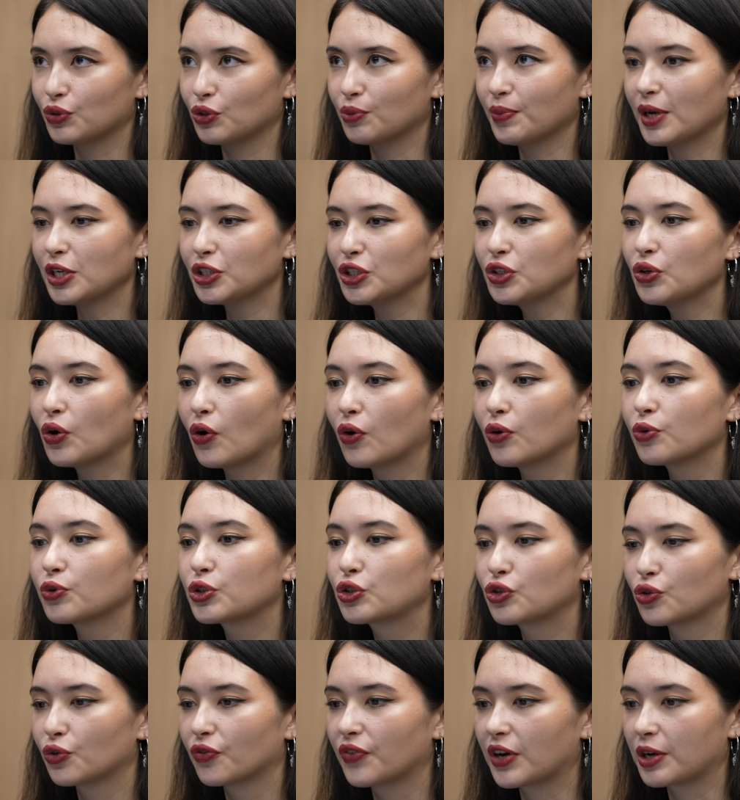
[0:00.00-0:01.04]
You mentioned you're
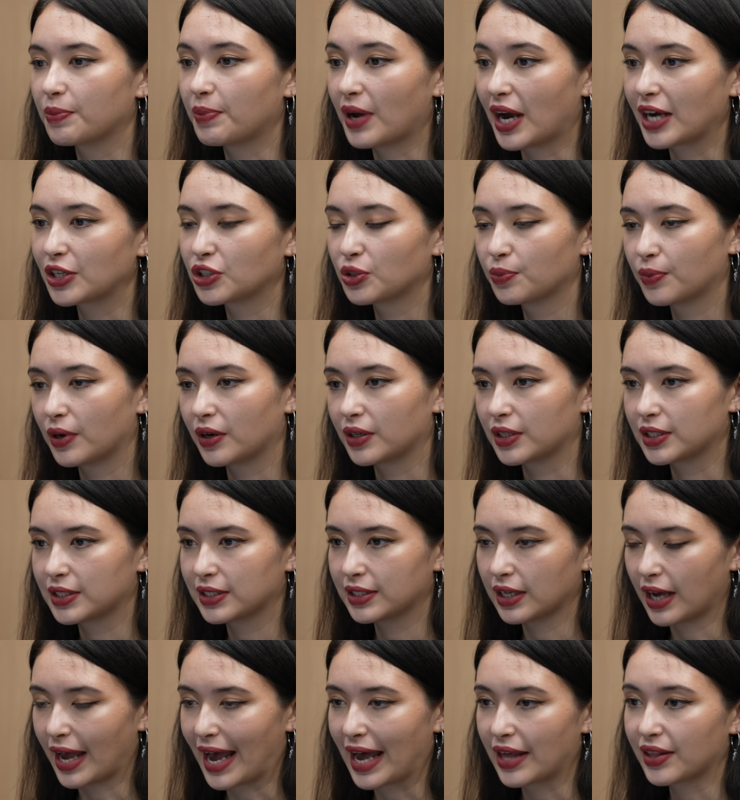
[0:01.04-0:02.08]
also very passionate about
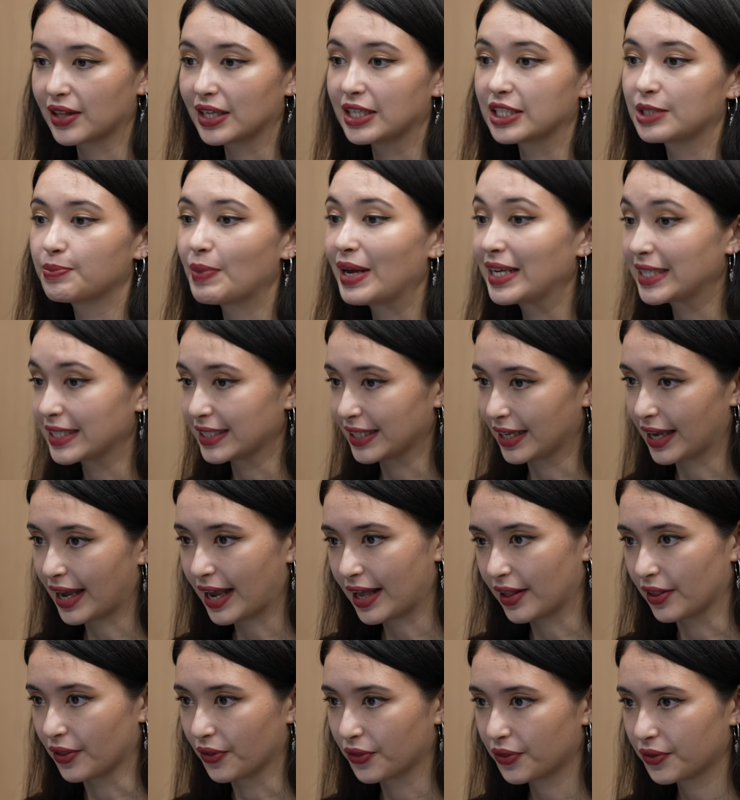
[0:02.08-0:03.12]
the athlete's mental
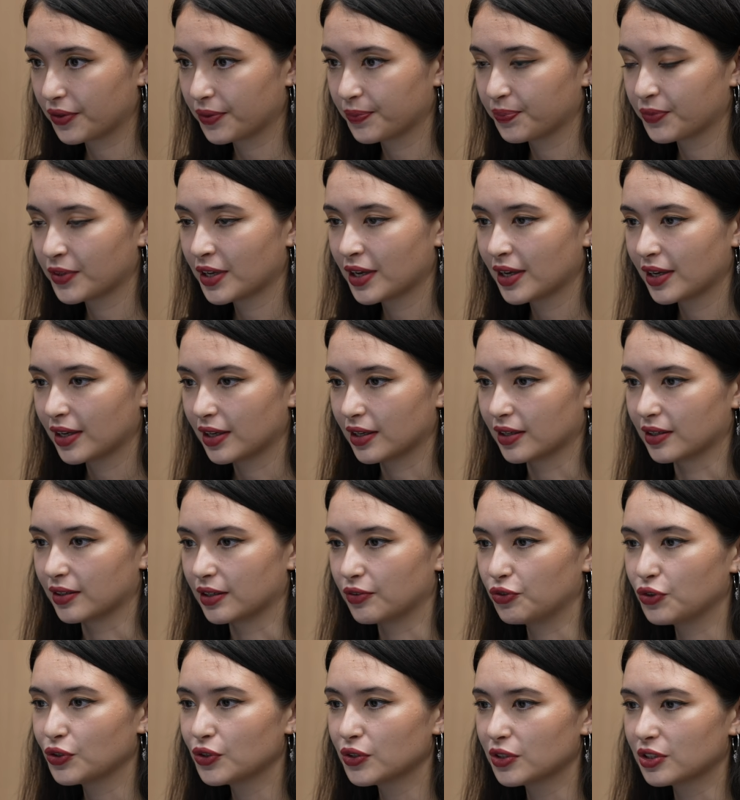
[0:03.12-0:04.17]
health. Uh,
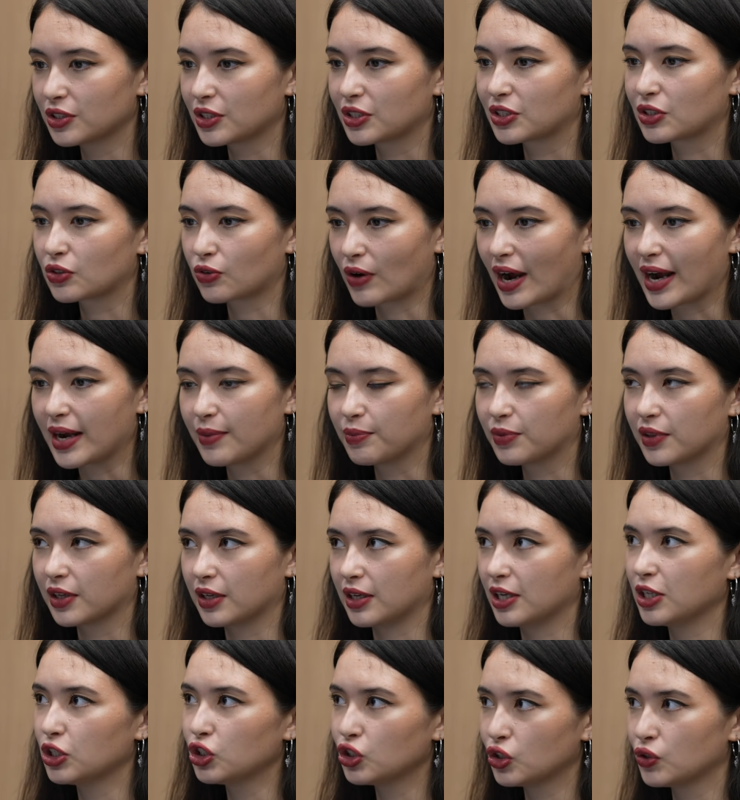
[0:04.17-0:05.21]
if you could describe
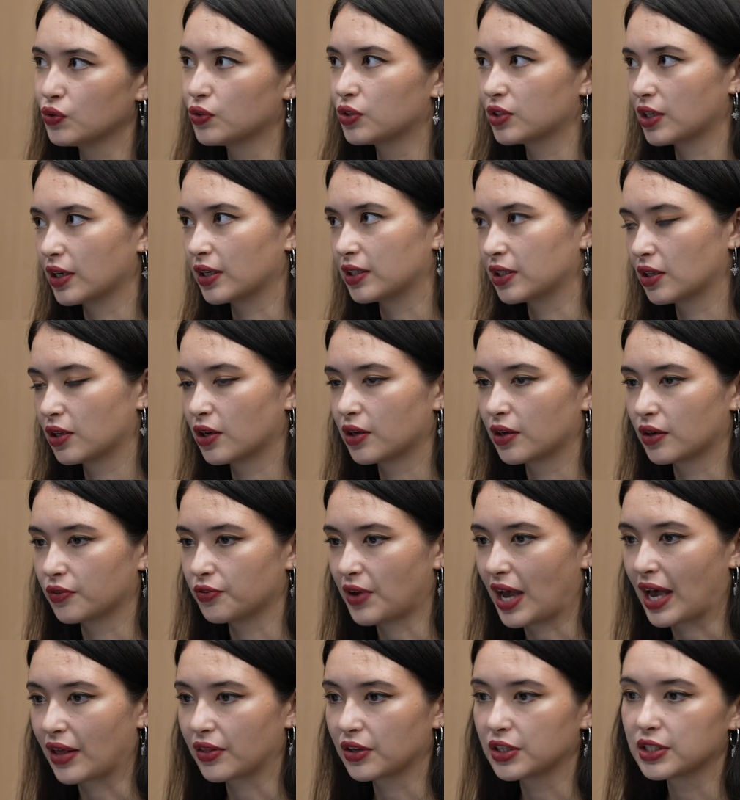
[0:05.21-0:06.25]
the issues that a lot of
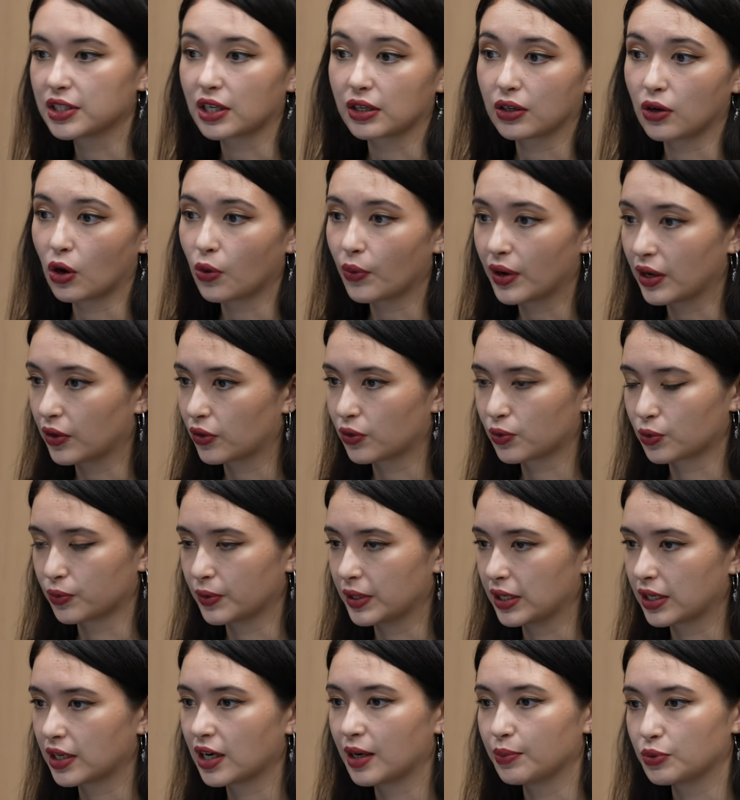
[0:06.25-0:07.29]
athletes are going through
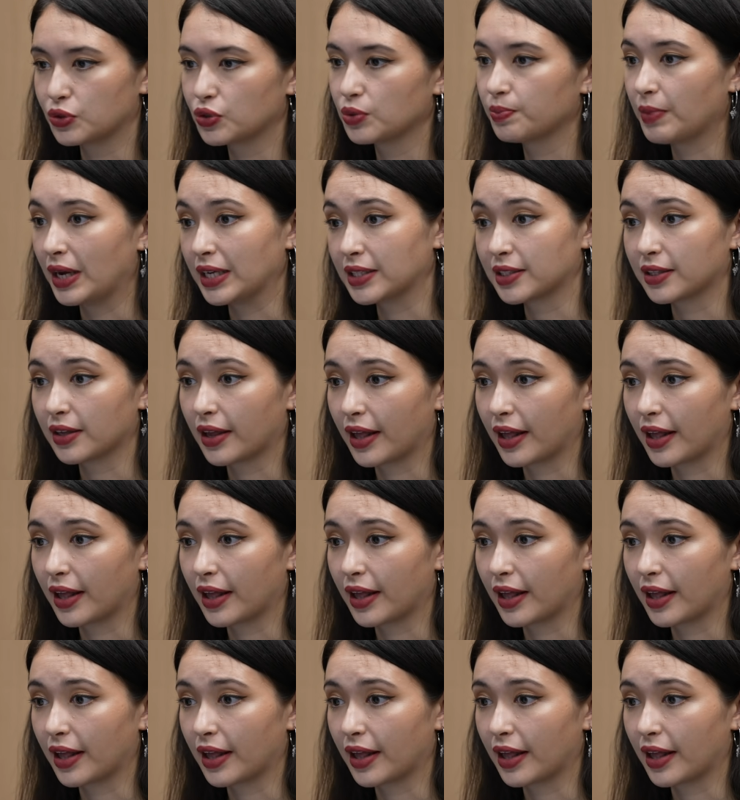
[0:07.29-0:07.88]
when it comes to mental